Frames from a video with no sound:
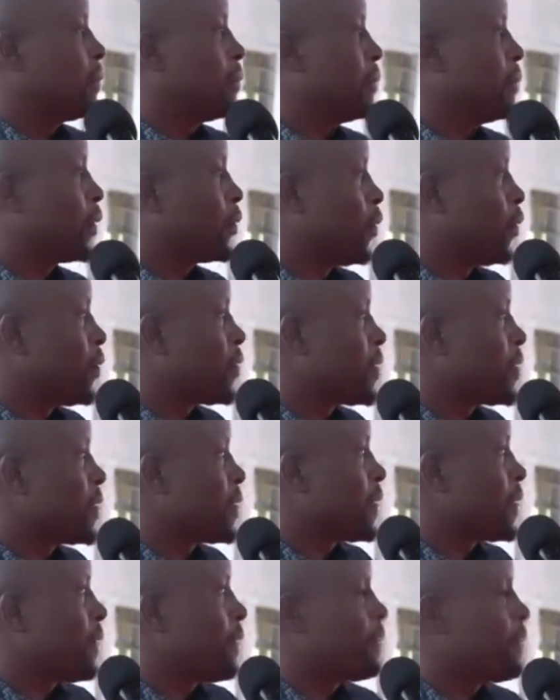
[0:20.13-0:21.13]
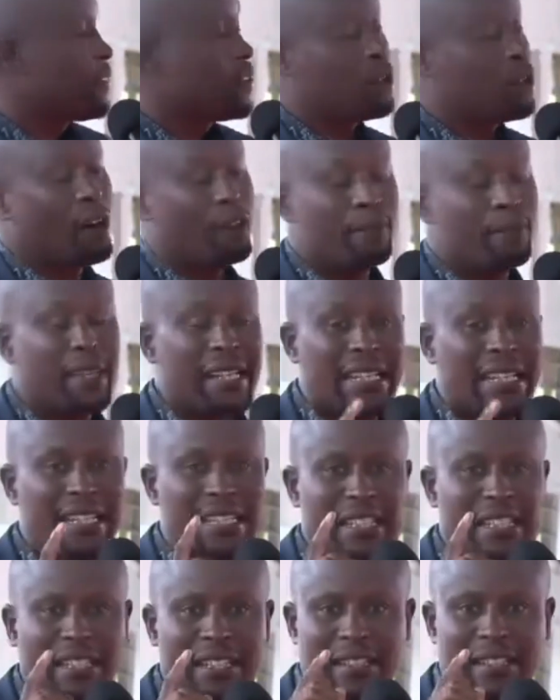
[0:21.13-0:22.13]
because you have
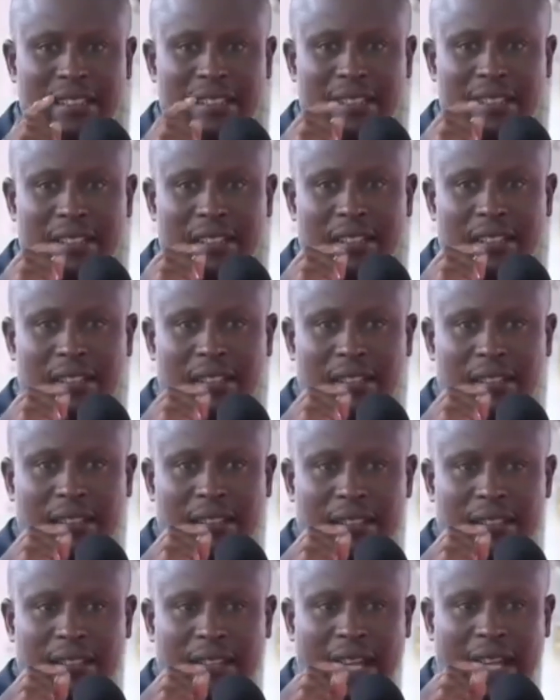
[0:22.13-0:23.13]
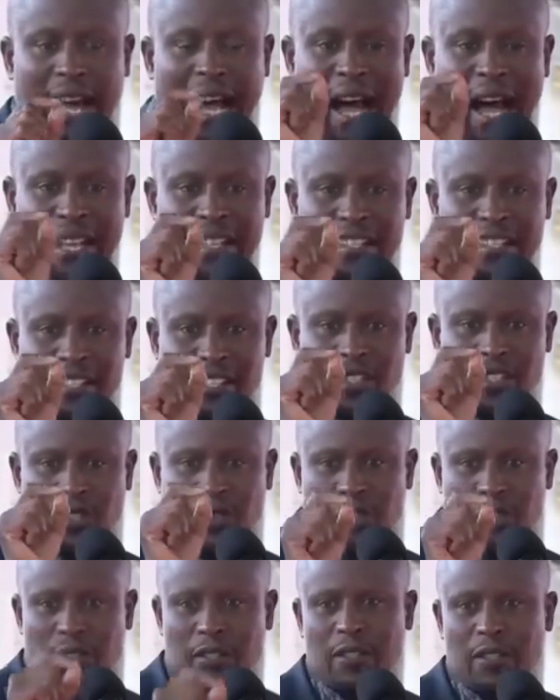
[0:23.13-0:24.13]
made hard
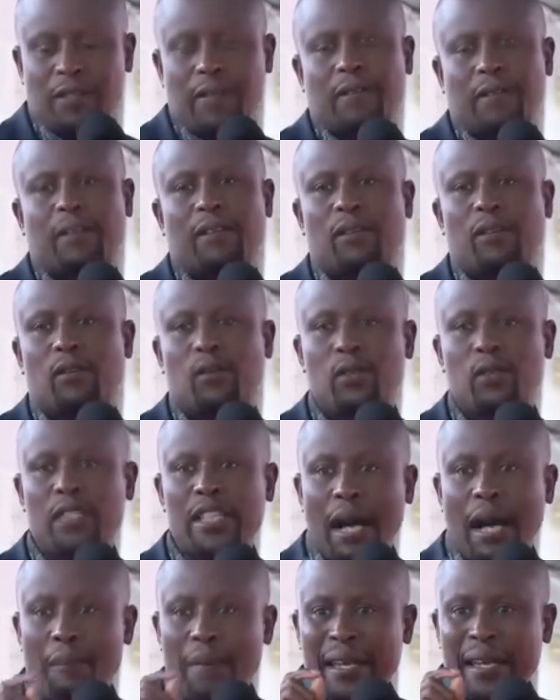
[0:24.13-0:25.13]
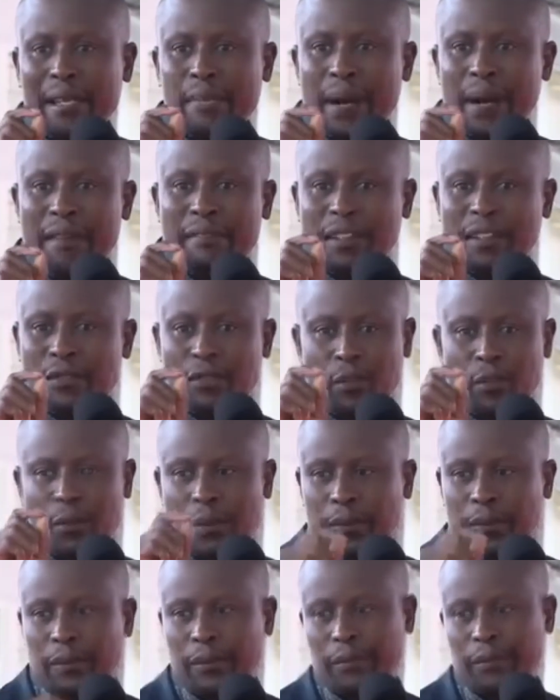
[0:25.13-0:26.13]
decisions which are made by very few
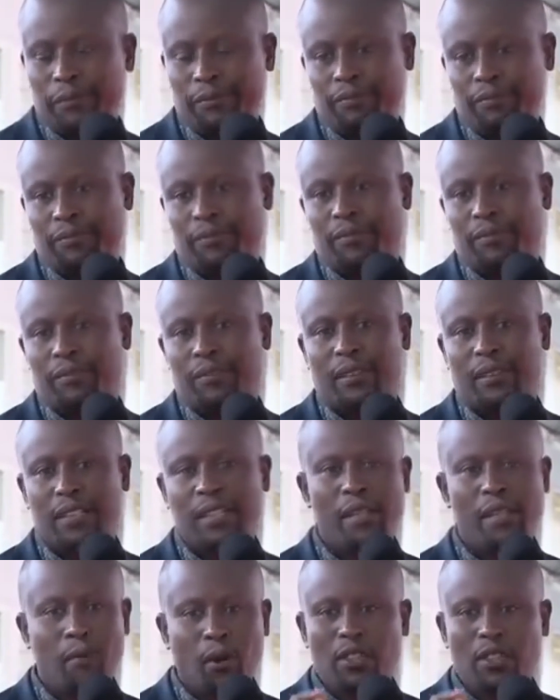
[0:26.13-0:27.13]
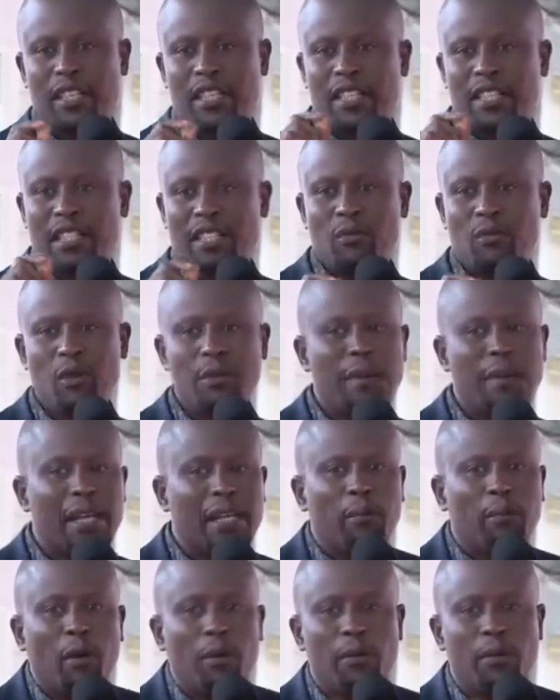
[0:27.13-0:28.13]
people. In most cases, we
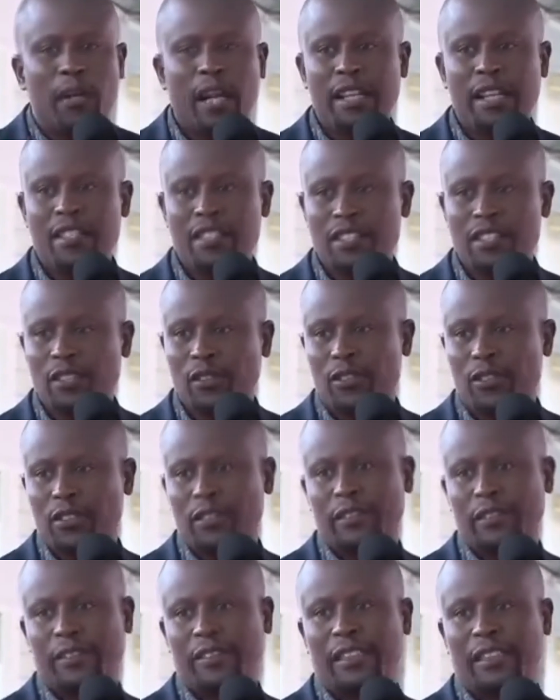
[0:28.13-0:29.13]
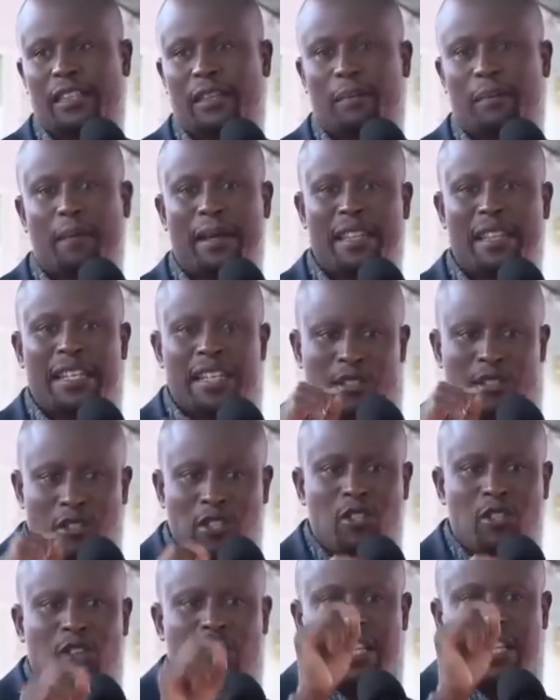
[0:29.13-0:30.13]
make popular decisions. But the
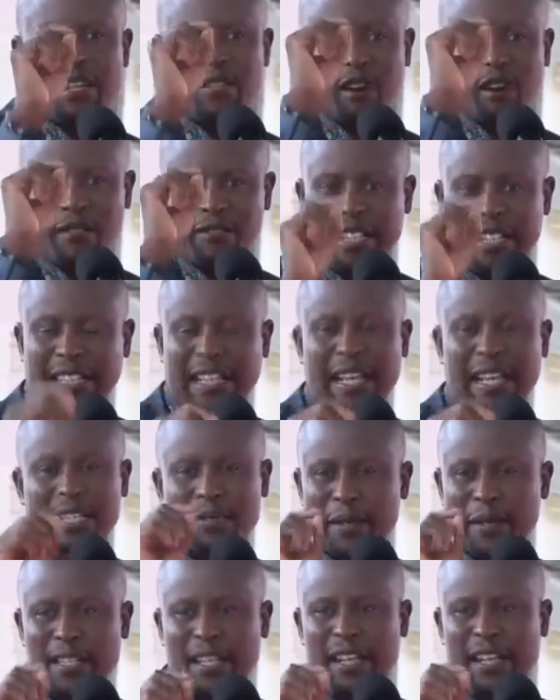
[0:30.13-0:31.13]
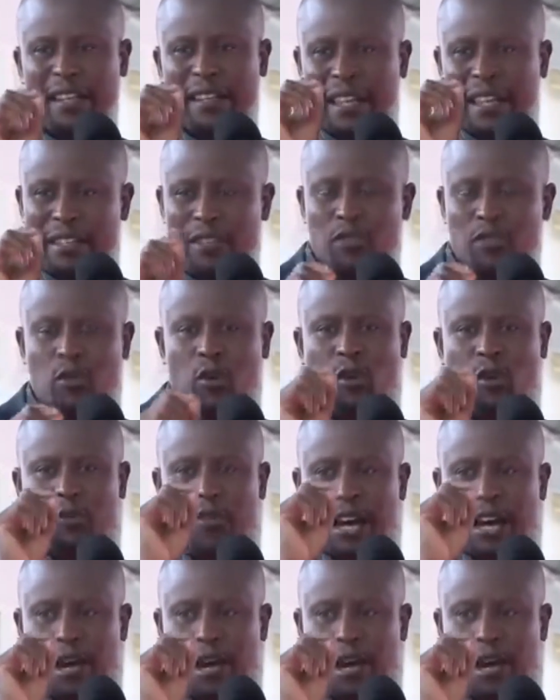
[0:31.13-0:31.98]
decisions that you have taken, especially the issue of the